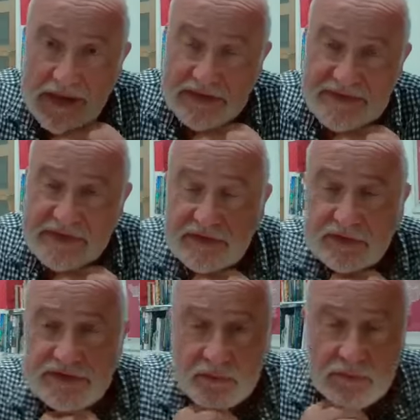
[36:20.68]
yes,
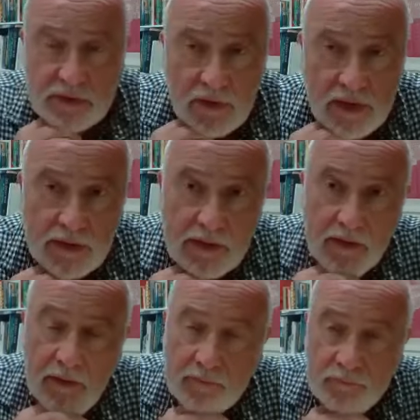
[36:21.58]
to some
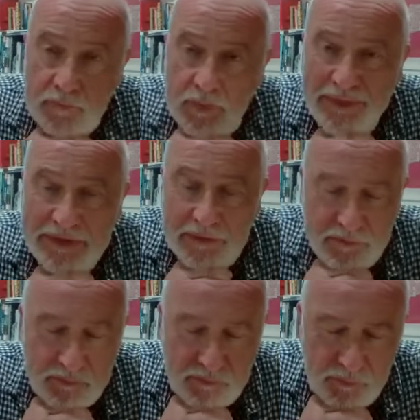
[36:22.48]
degree. Um, I mean, the,
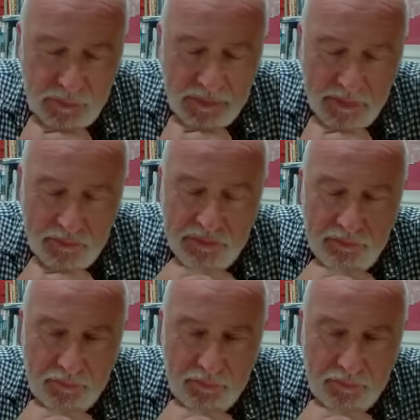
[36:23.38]
the, uh, the,